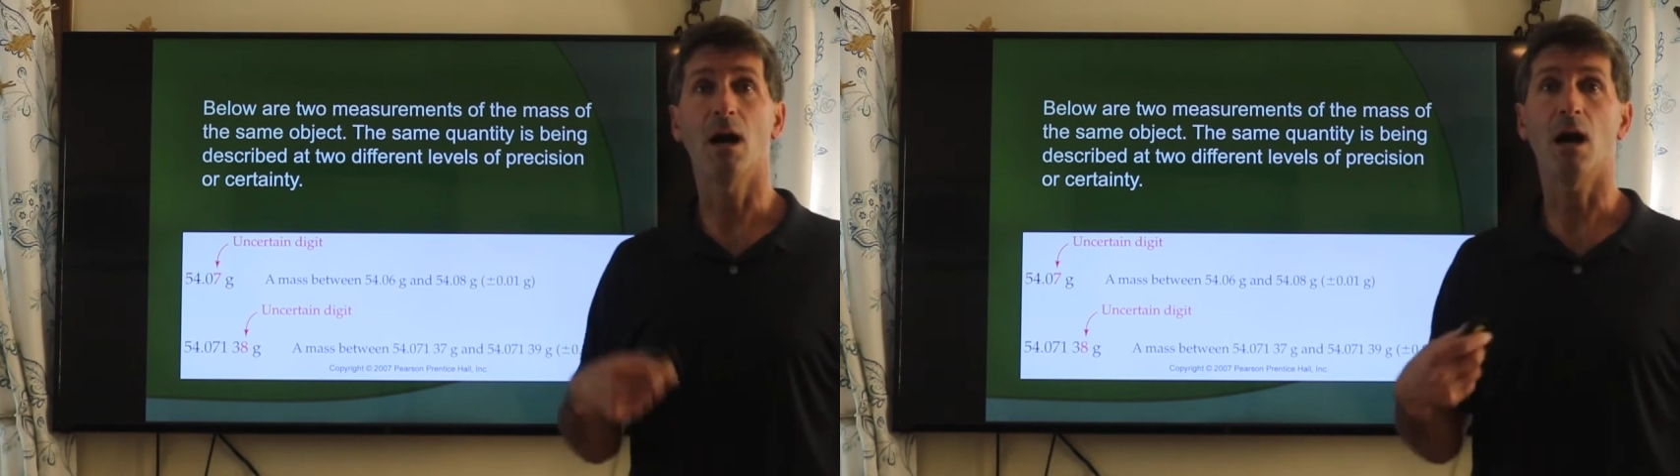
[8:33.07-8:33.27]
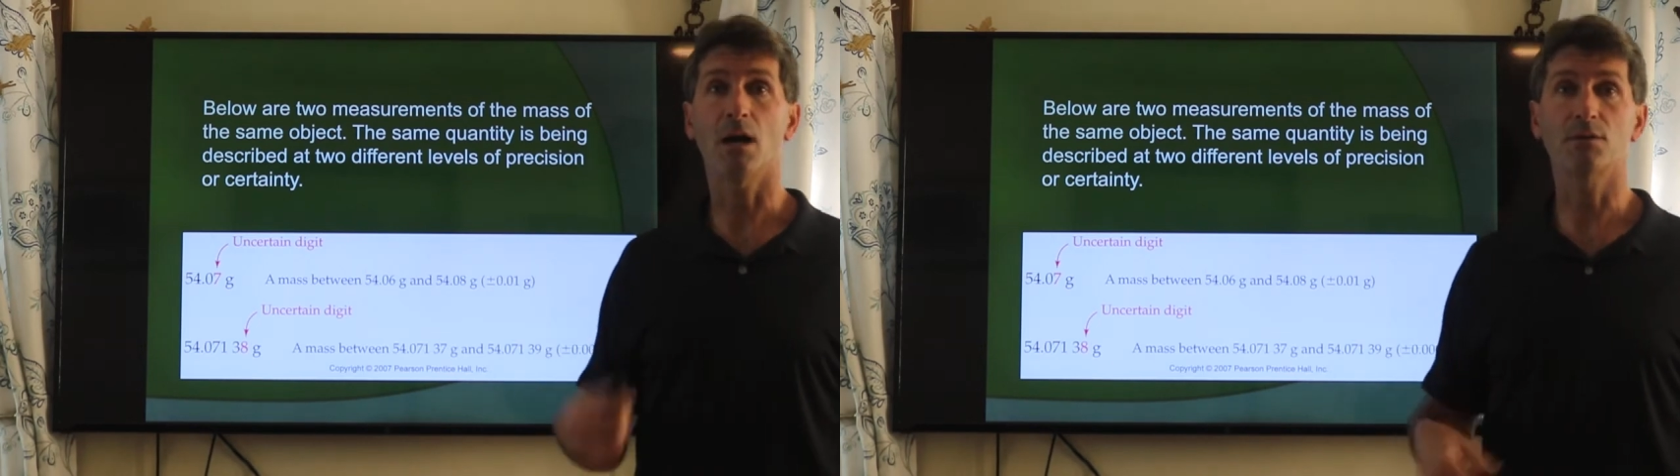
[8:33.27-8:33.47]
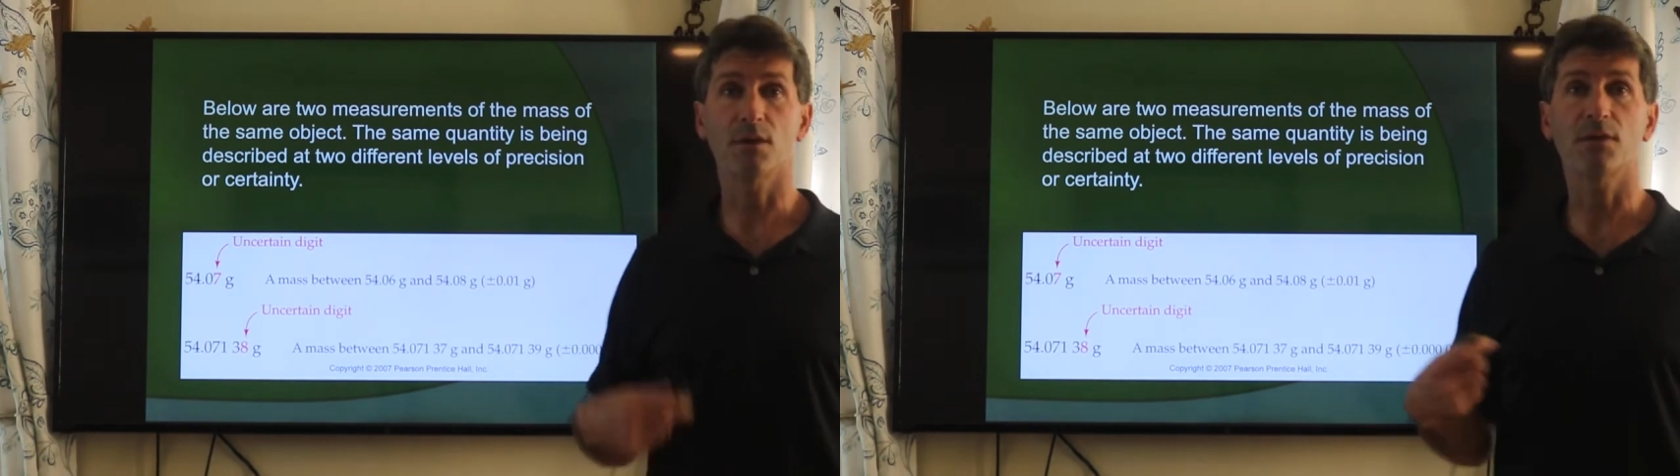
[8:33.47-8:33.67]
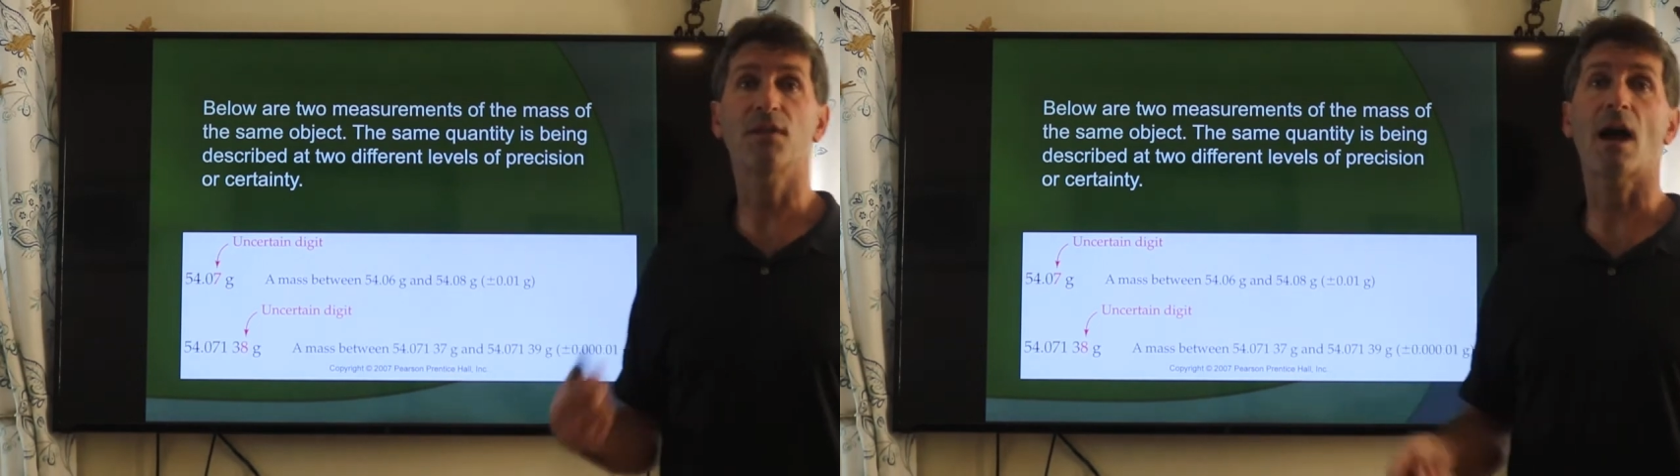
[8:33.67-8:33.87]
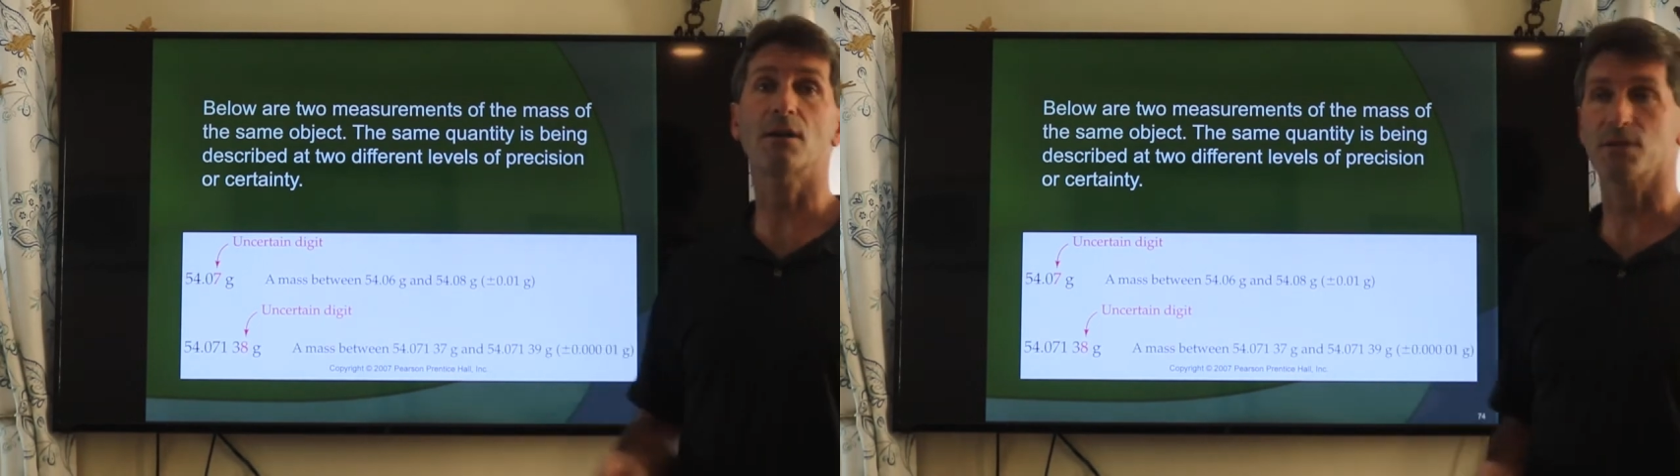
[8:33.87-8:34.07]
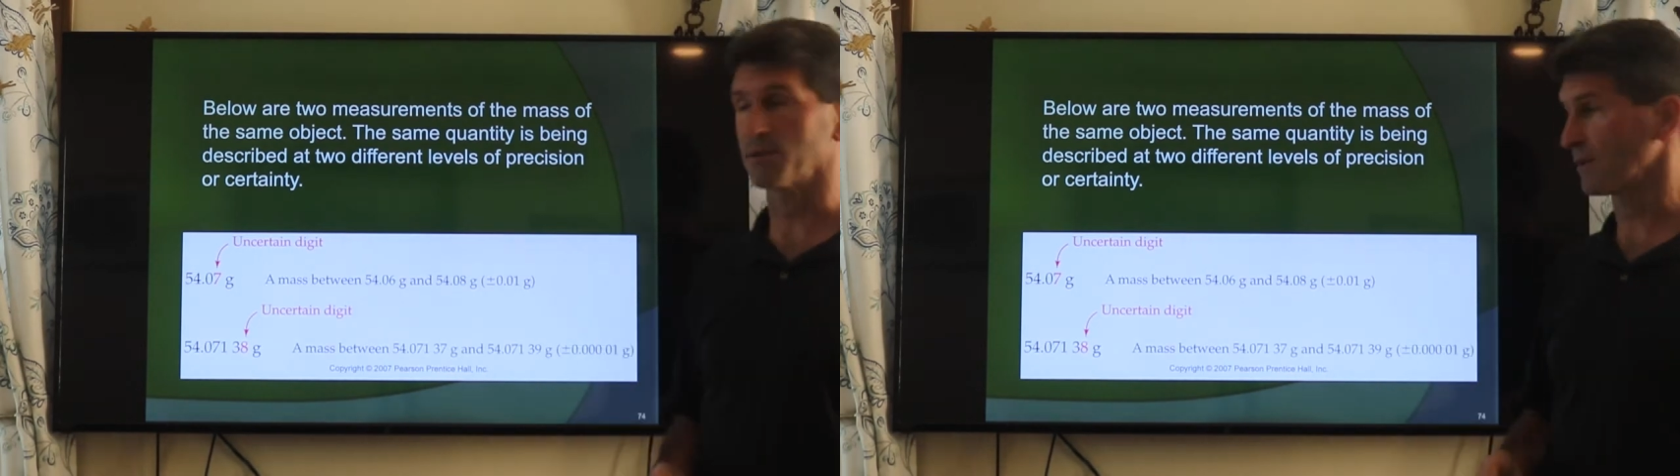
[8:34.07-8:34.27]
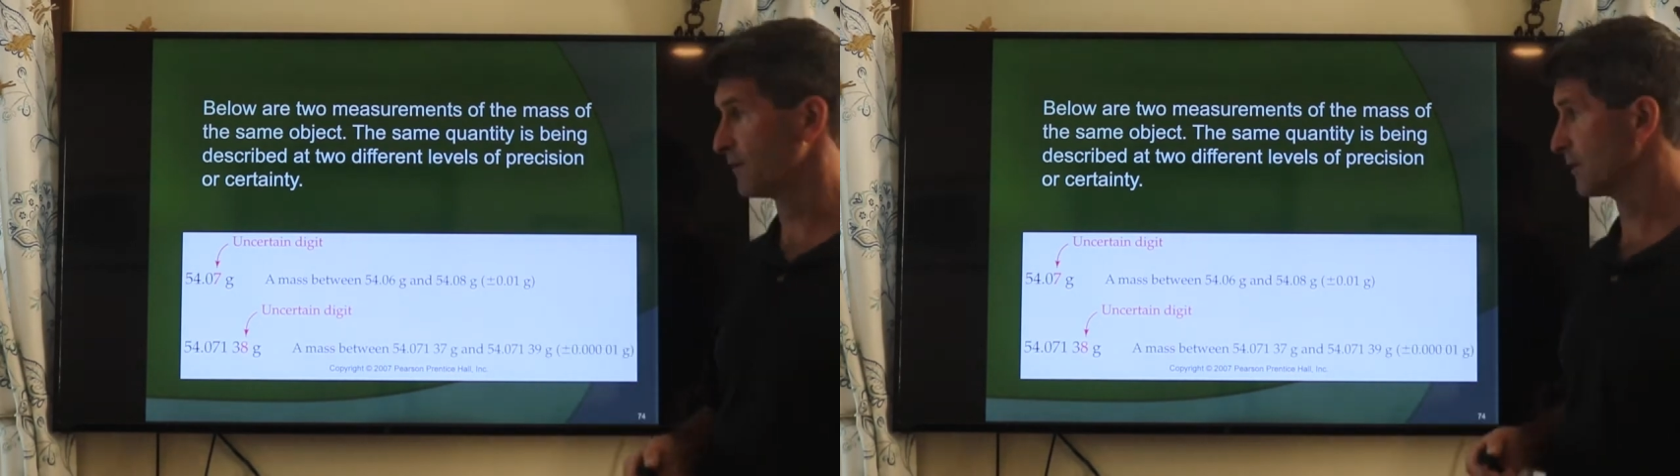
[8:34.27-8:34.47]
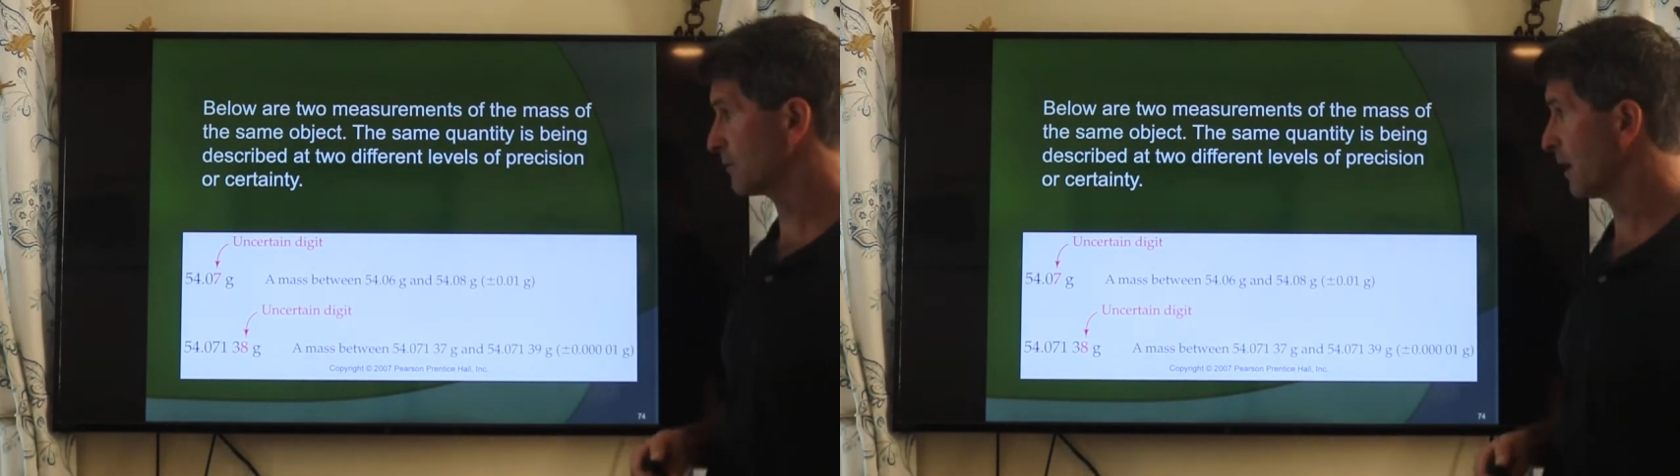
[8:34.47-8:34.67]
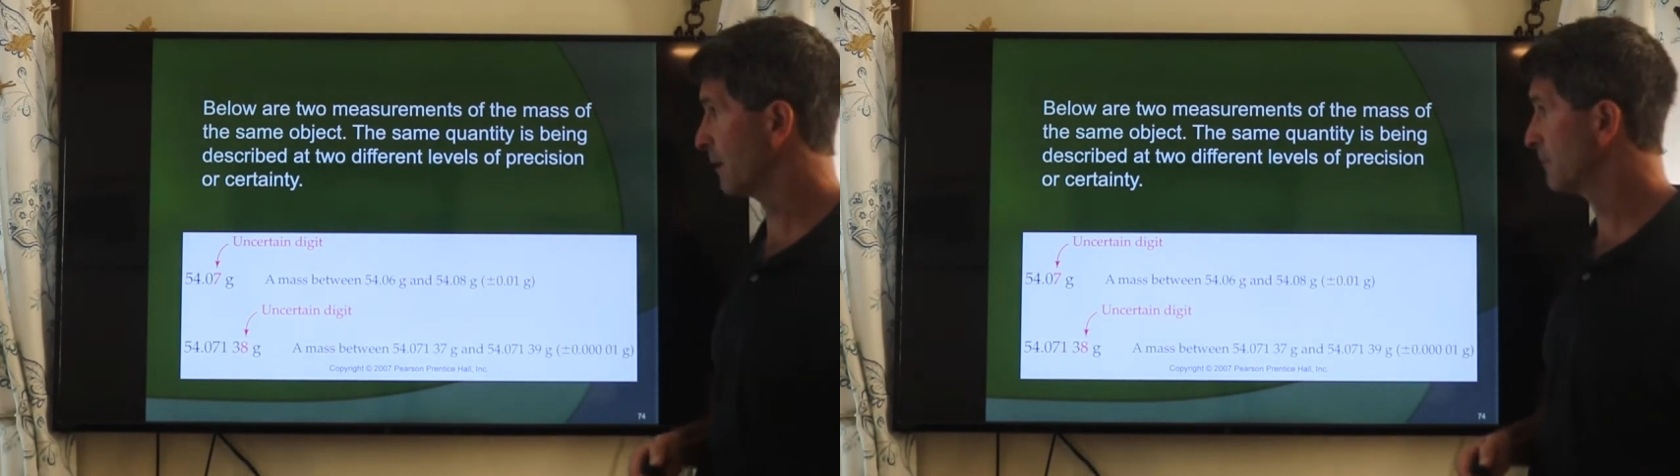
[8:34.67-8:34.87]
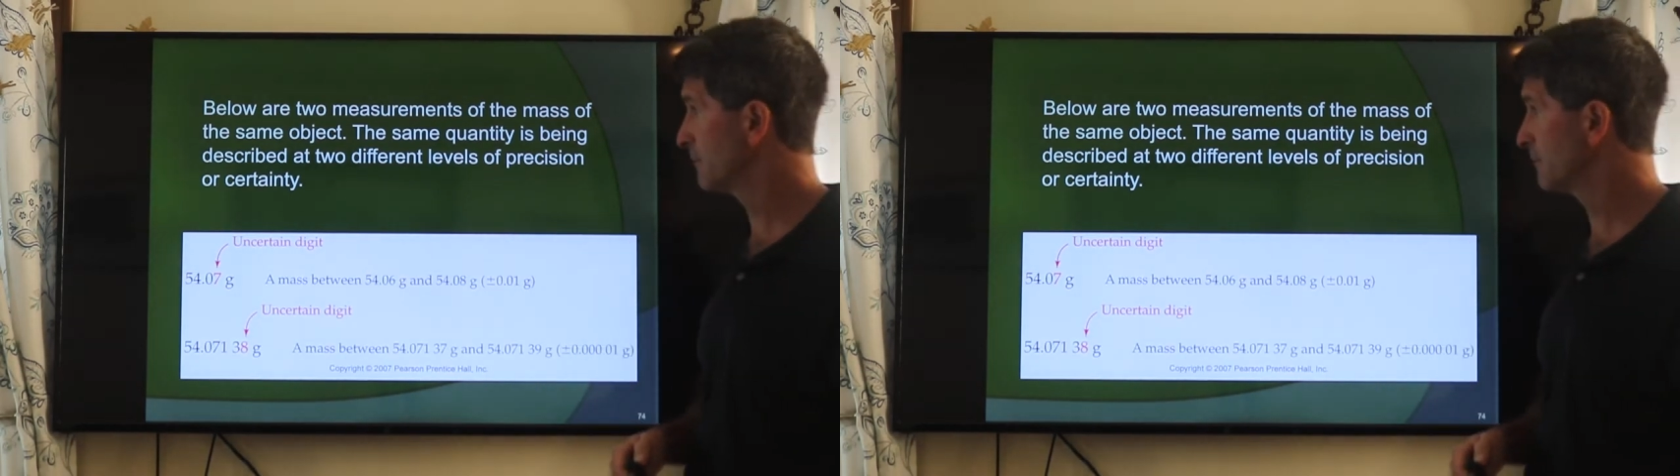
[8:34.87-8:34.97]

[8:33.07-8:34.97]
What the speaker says: 100,000th of a gram.